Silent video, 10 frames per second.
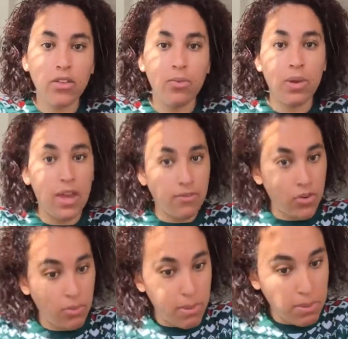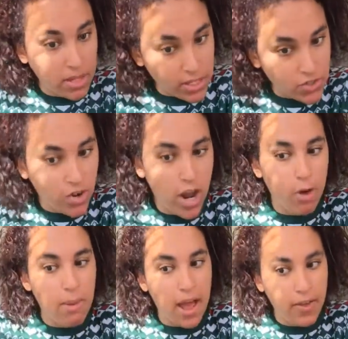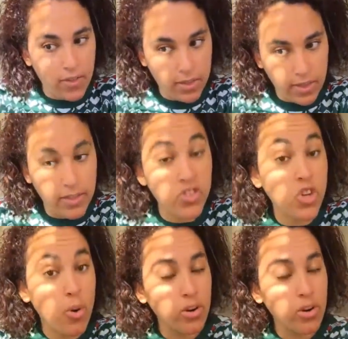We have, maybe a lesser higher path, and then so on